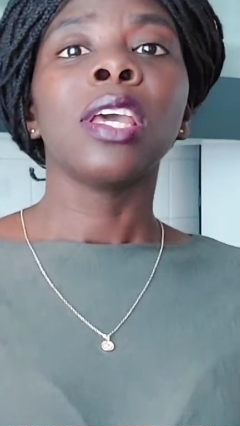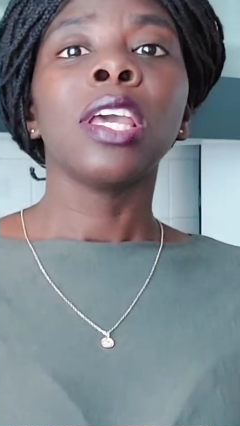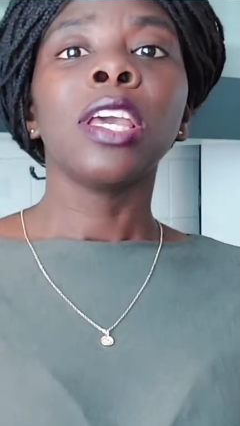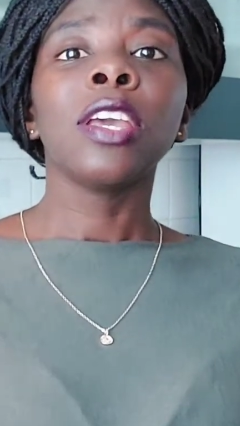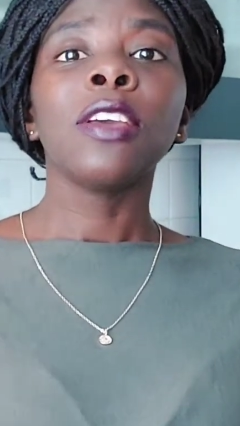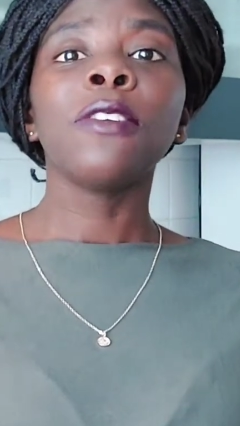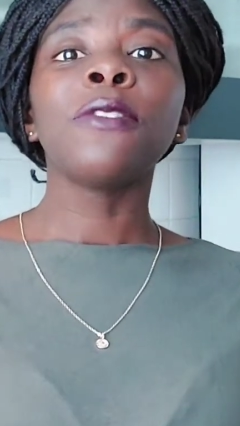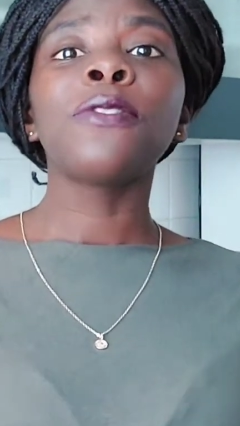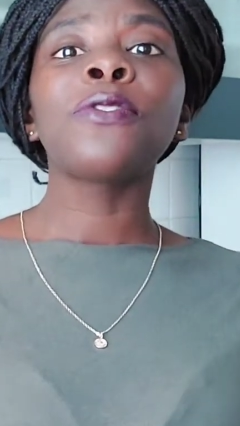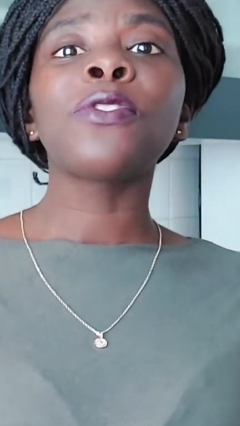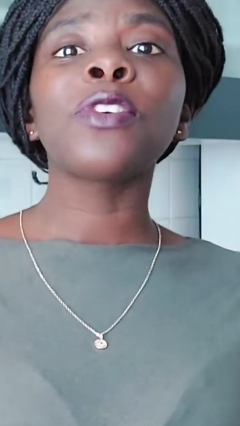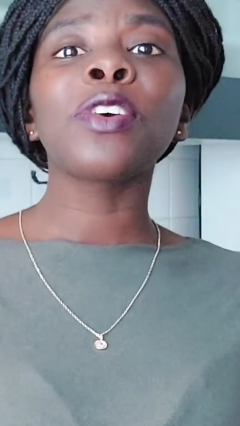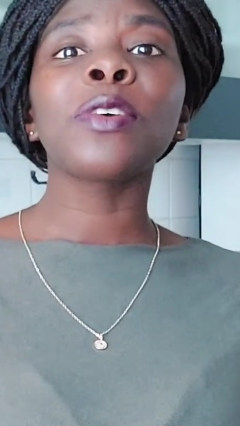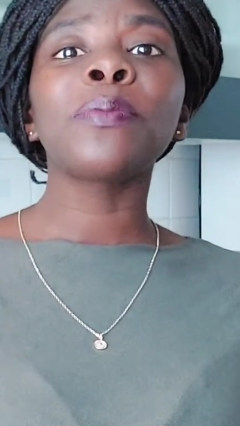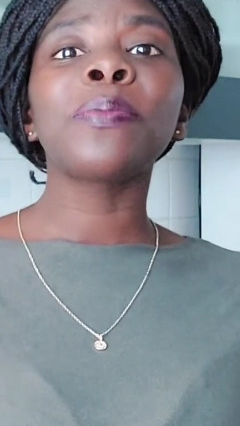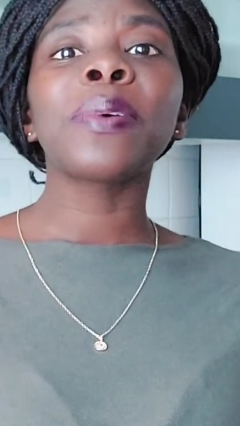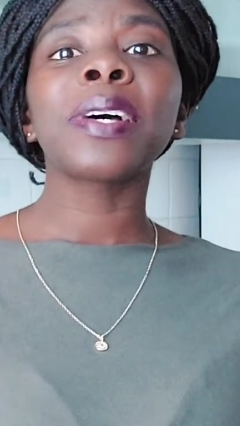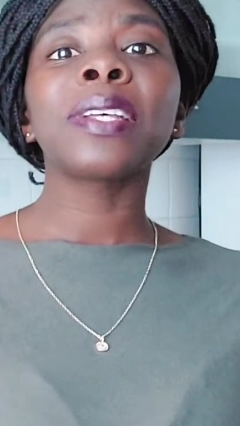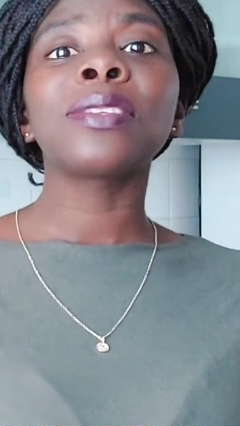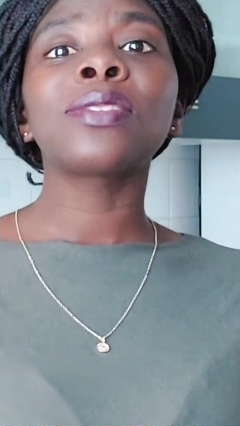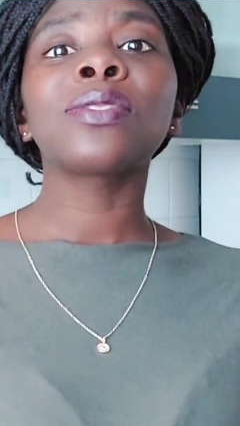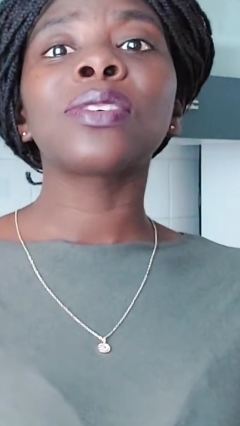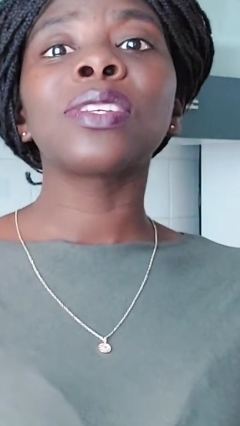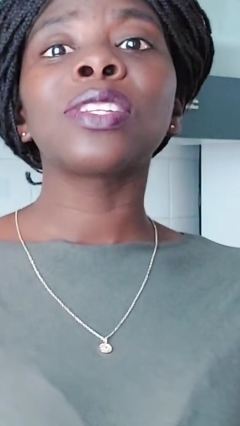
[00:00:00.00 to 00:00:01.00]
If you're a
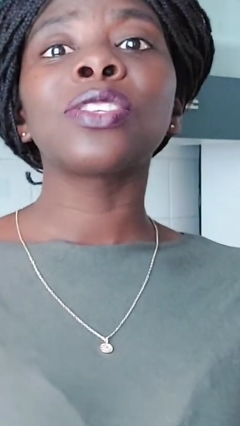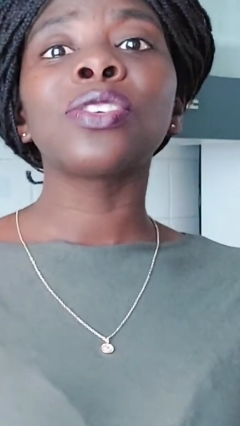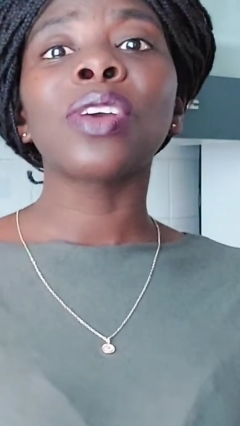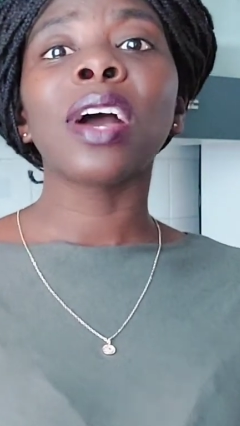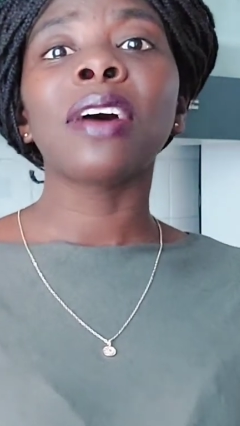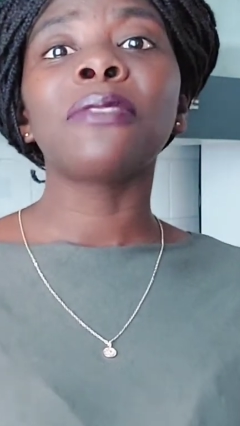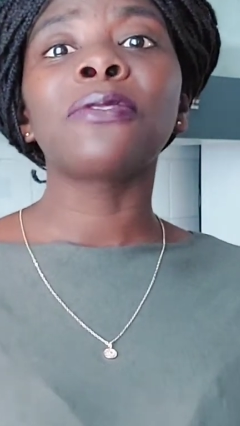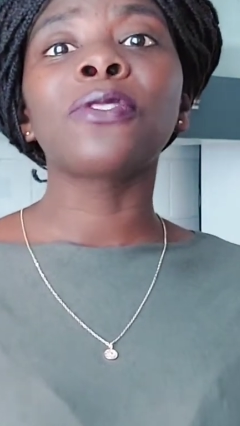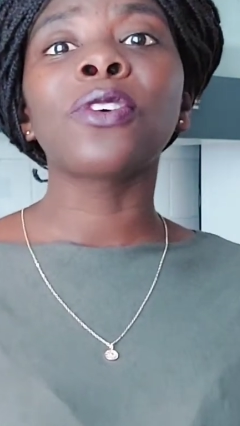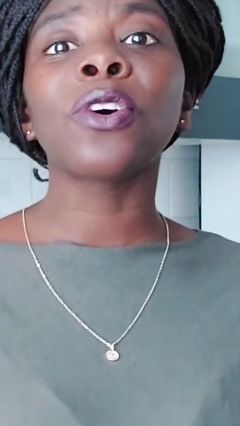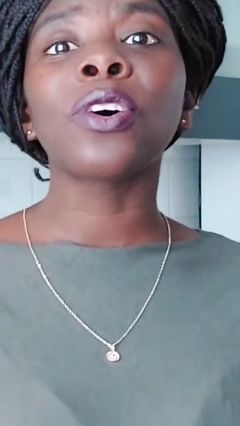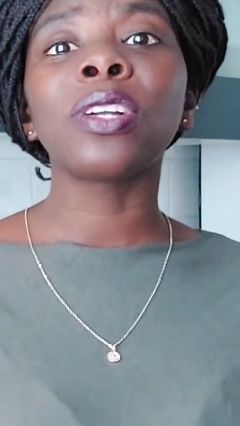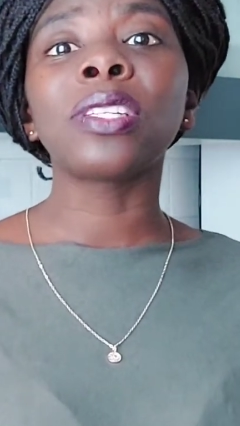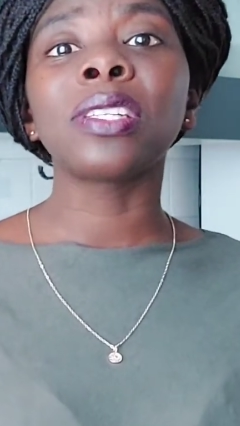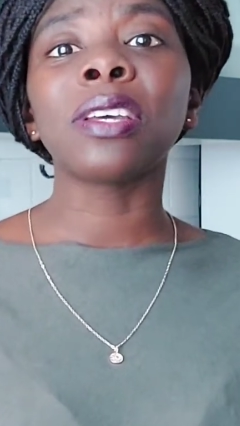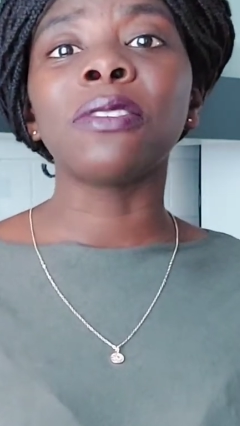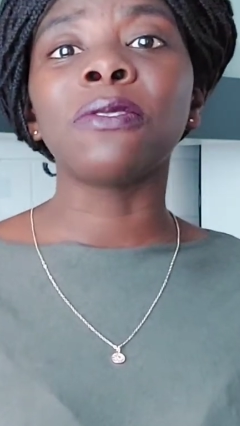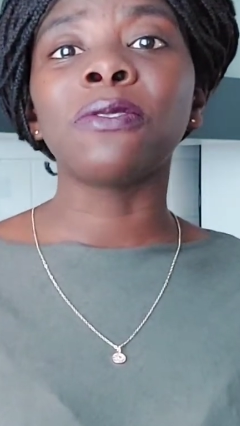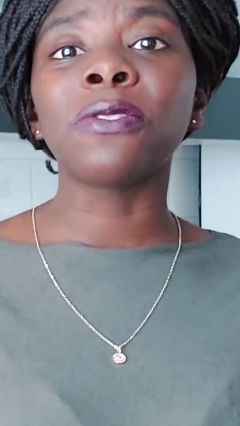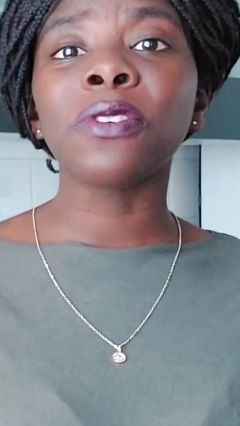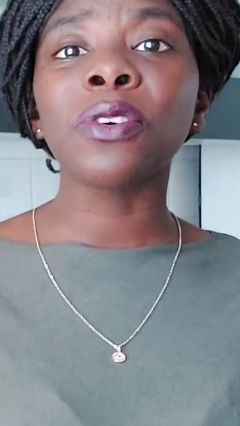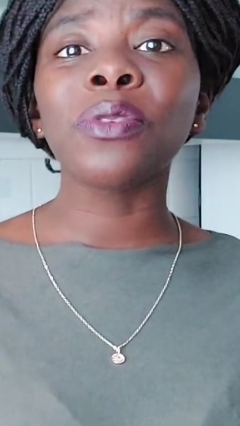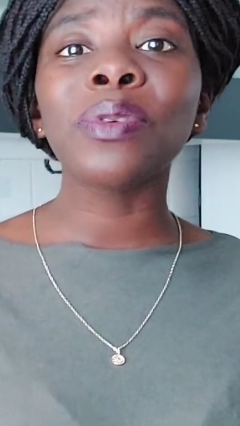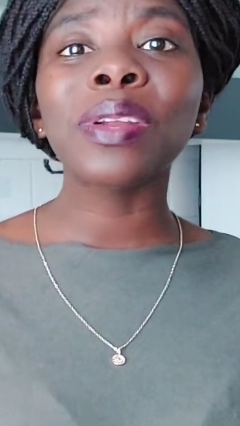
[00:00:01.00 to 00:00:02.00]
person, you have got a
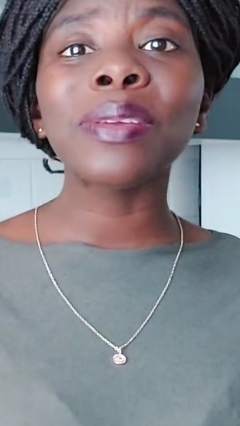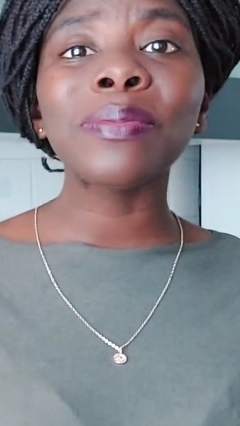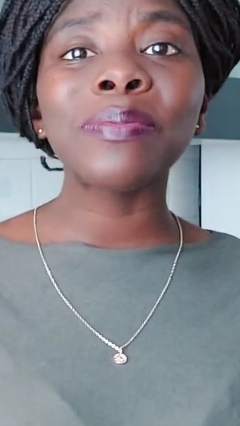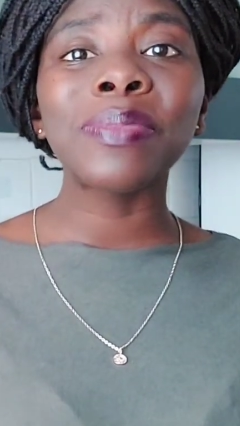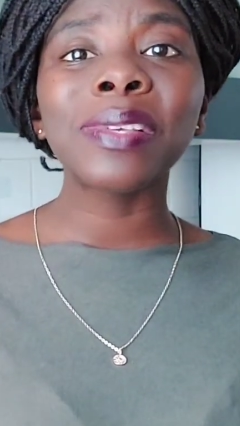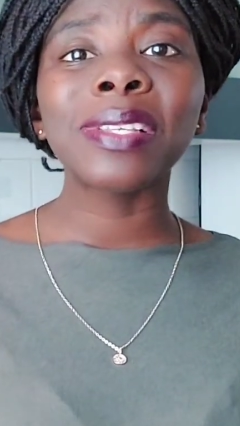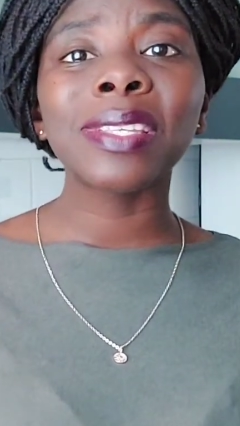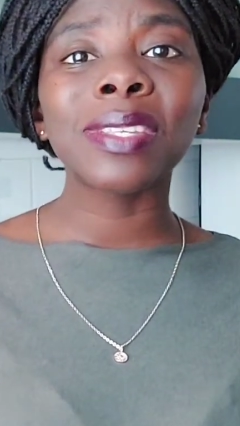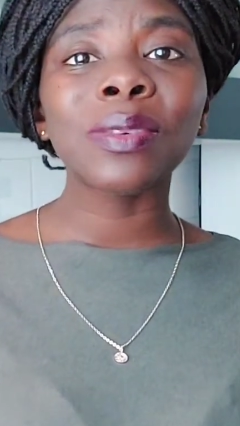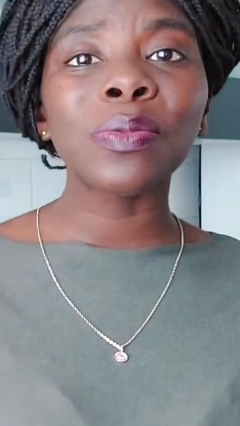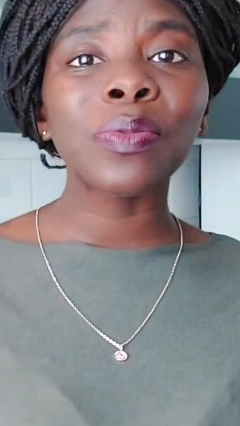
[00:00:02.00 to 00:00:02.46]
very busy